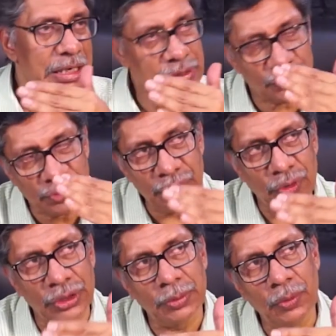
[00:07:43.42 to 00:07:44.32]
So three
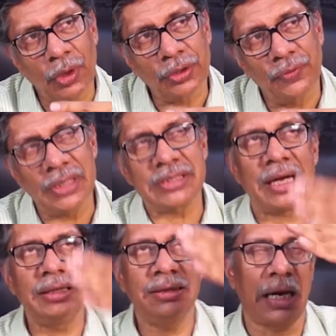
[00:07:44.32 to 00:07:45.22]
notable waterfalls are
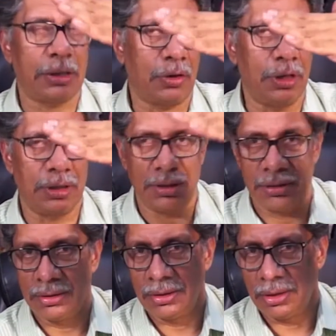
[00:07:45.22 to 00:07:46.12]
in that order.
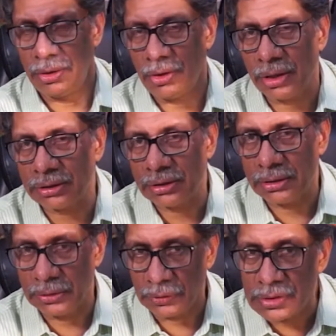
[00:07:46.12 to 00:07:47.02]
North,
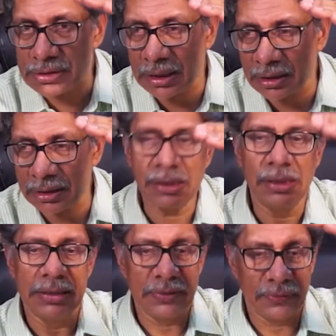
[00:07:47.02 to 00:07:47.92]
Dudhsagar.
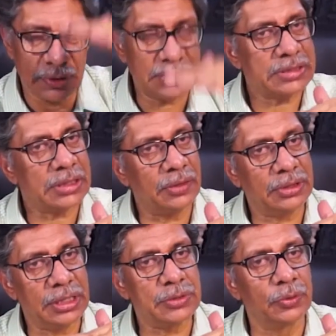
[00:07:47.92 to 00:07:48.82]
Further south
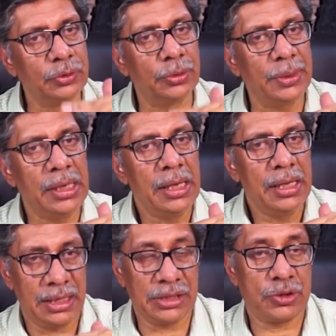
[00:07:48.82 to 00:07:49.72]
is going to be
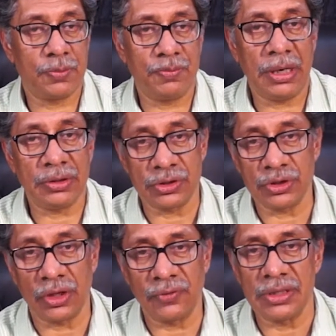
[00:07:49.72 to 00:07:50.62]
Gersoppar, the
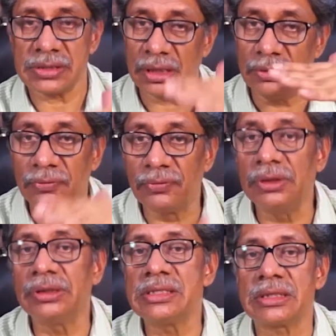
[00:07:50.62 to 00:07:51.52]
Jog Falls, and
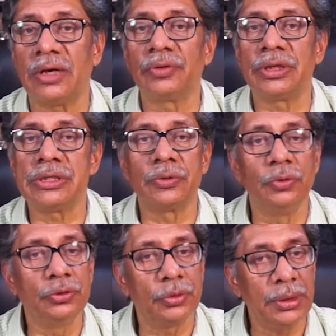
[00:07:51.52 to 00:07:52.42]
further south is
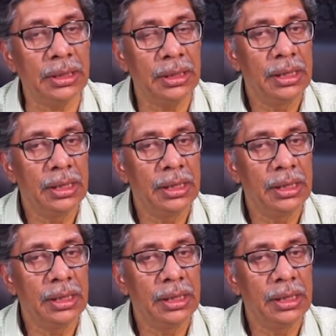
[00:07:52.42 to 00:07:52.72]
going to be